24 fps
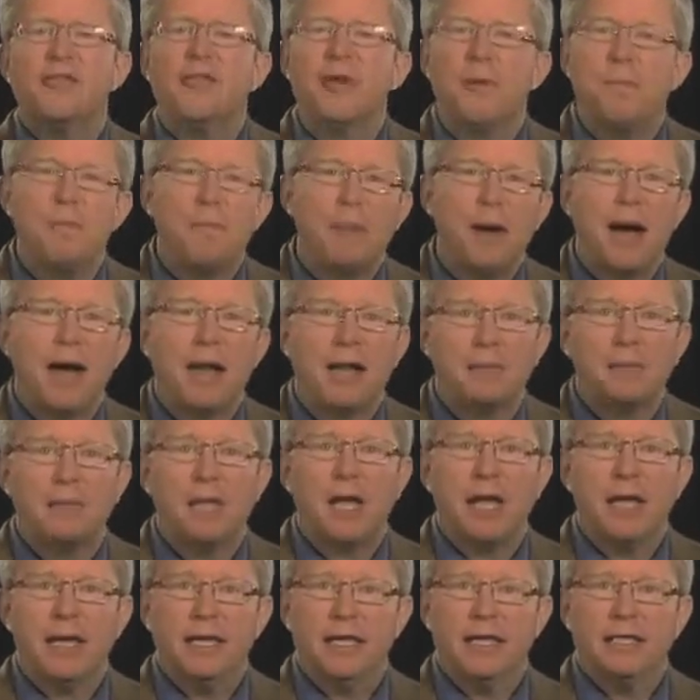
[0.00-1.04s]
The bottom
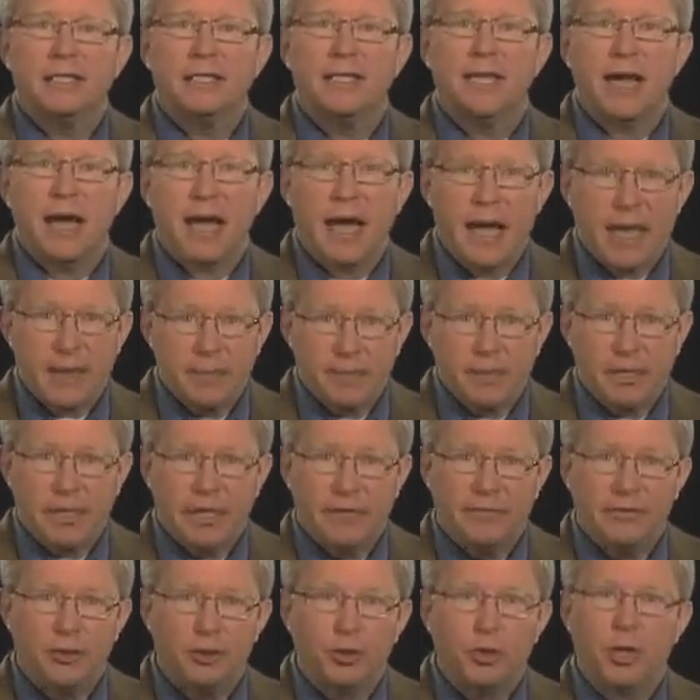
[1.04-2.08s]
line is that I
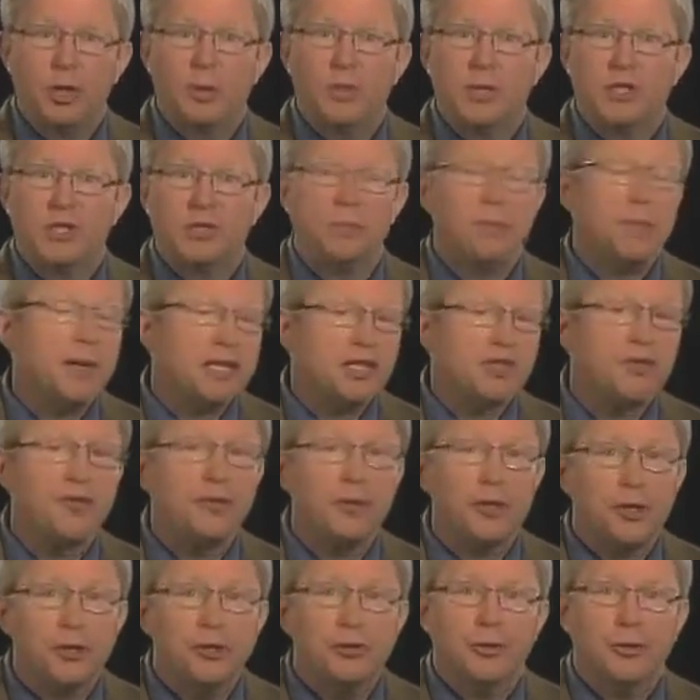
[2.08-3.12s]
believe in doing what's best
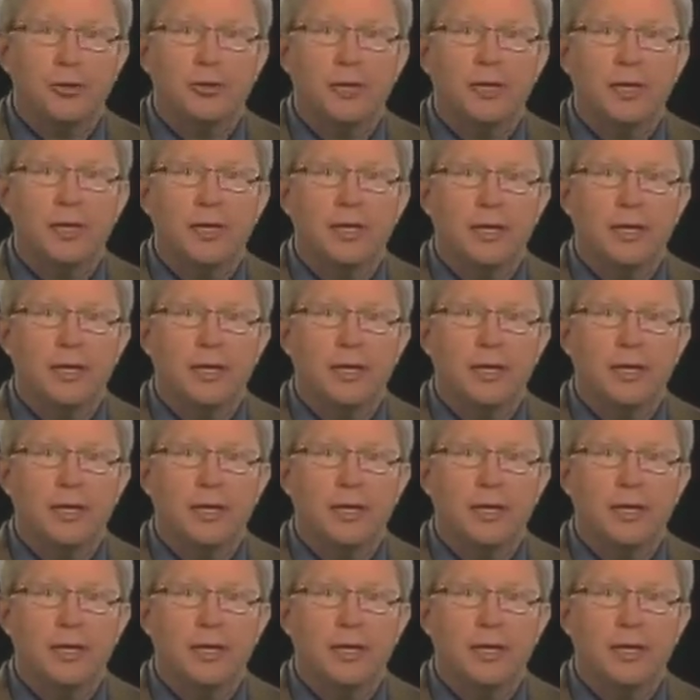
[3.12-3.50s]
for you,